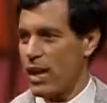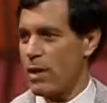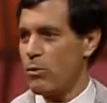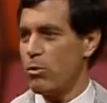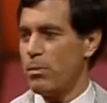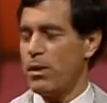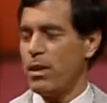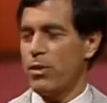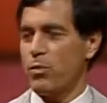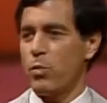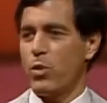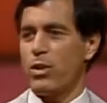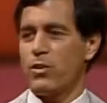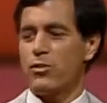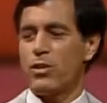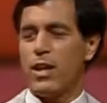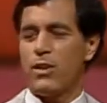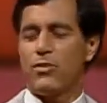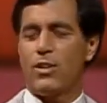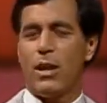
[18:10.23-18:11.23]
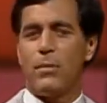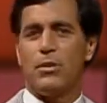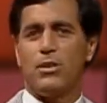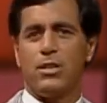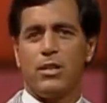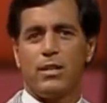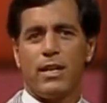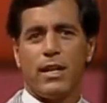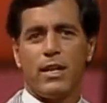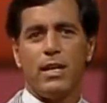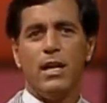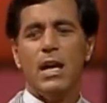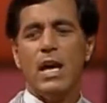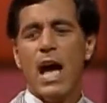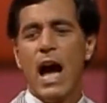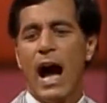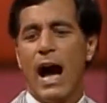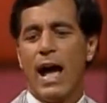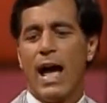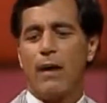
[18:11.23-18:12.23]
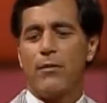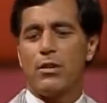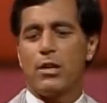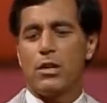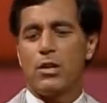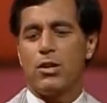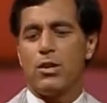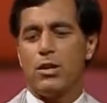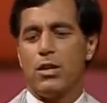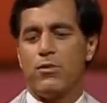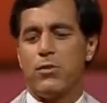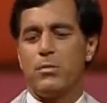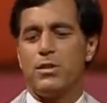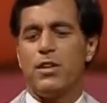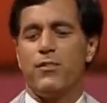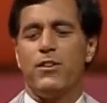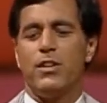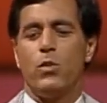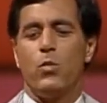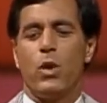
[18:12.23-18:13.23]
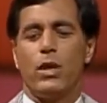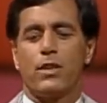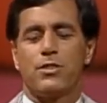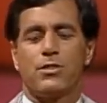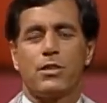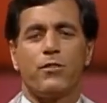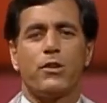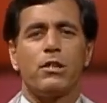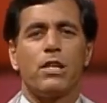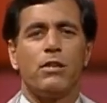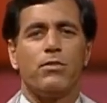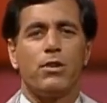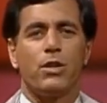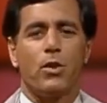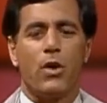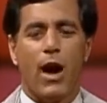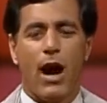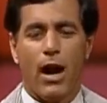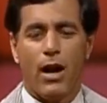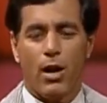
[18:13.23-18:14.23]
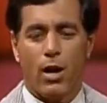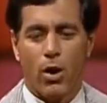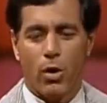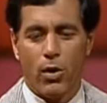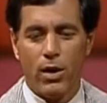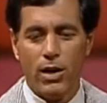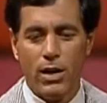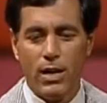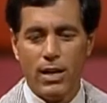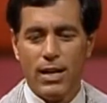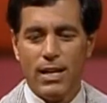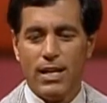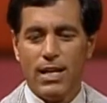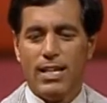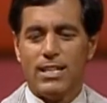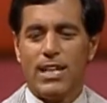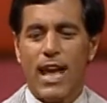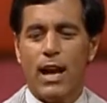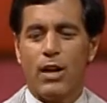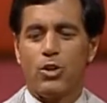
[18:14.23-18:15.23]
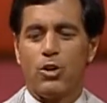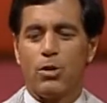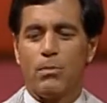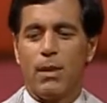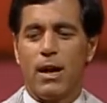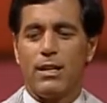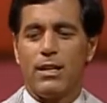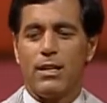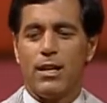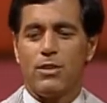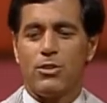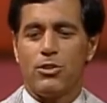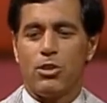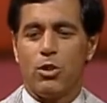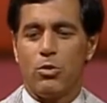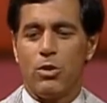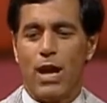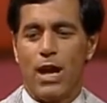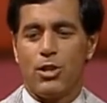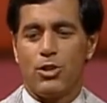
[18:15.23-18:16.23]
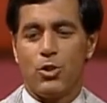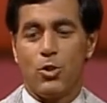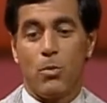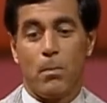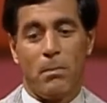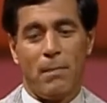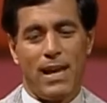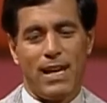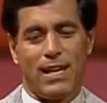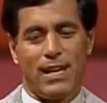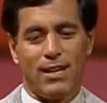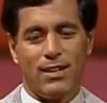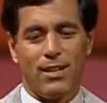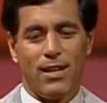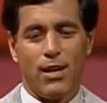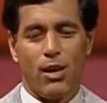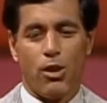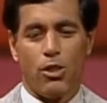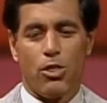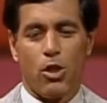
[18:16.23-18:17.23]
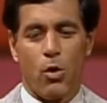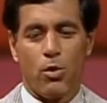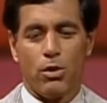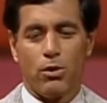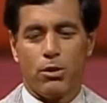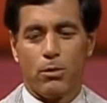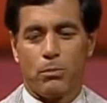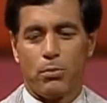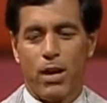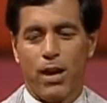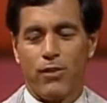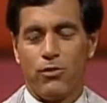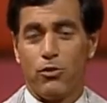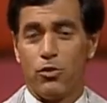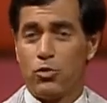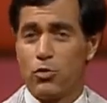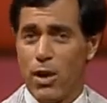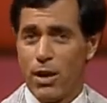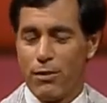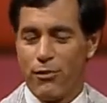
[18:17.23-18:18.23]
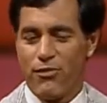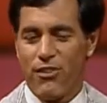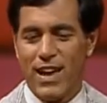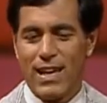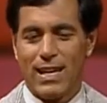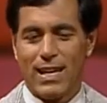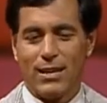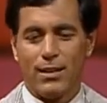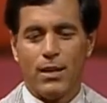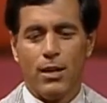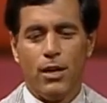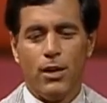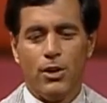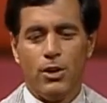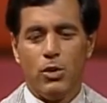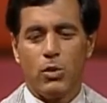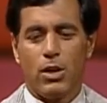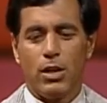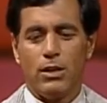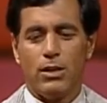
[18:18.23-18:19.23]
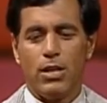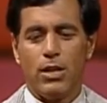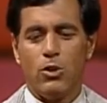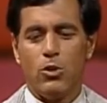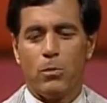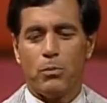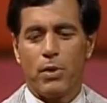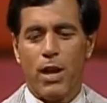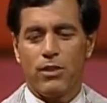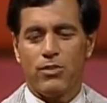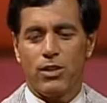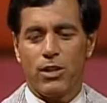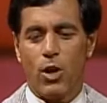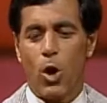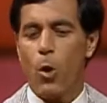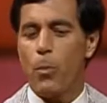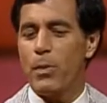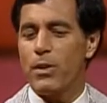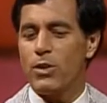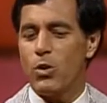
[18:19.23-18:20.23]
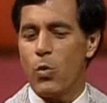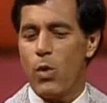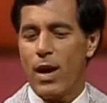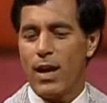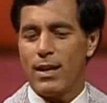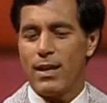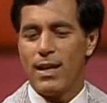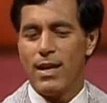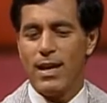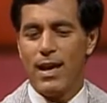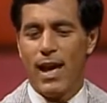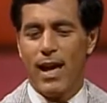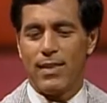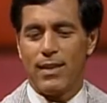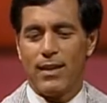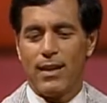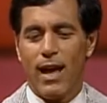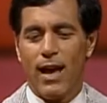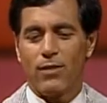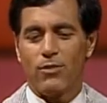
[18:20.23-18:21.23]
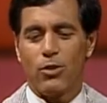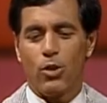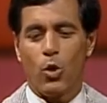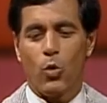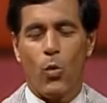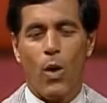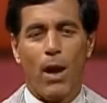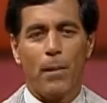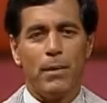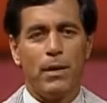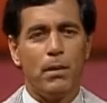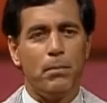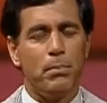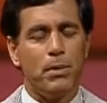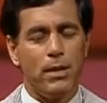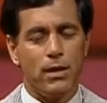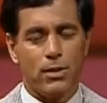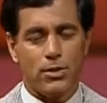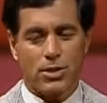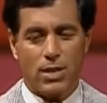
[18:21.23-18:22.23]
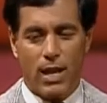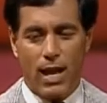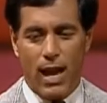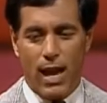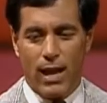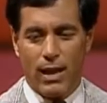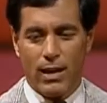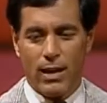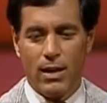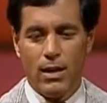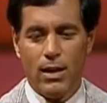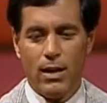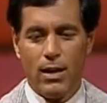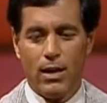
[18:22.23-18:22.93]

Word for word: Kate will be with us next time. Until then, I have a little goodie from Tiffany Willis of Cleveland, Ohio. He takes your money as soon as you make it. Though you're depressed, you try to fake it. You continue pressing, hoping to win, and the nasty old whammy appears again.